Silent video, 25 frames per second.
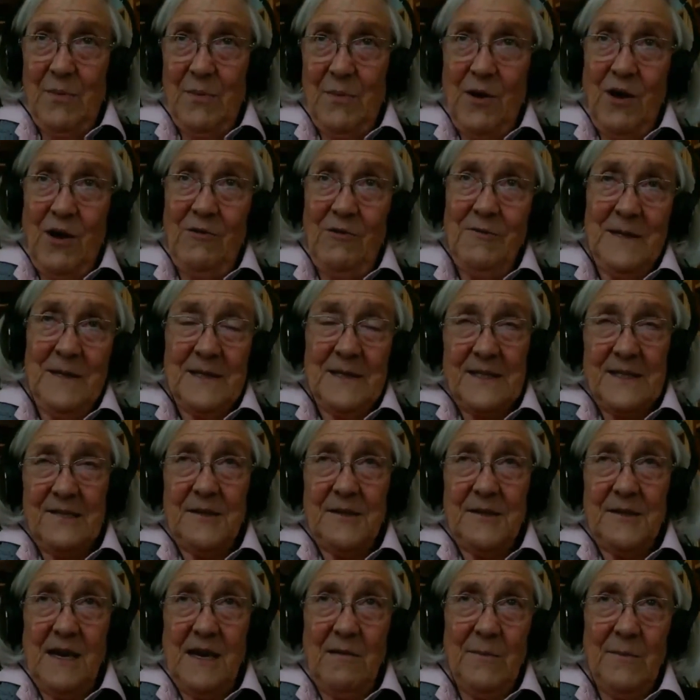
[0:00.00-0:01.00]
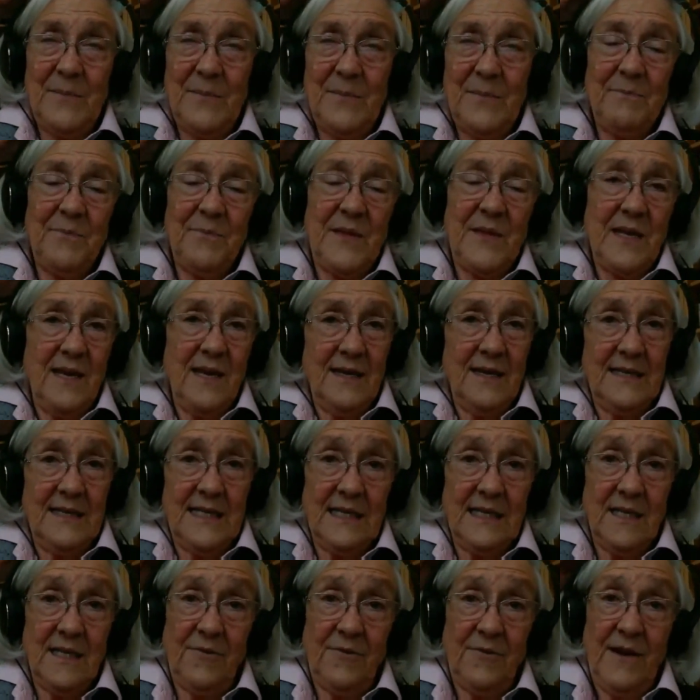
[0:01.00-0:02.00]
always to help the
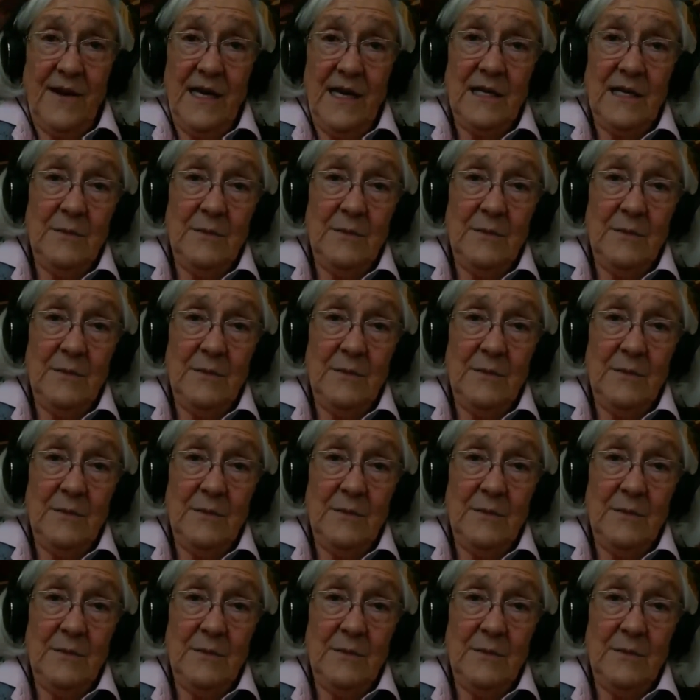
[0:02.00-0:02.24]
identified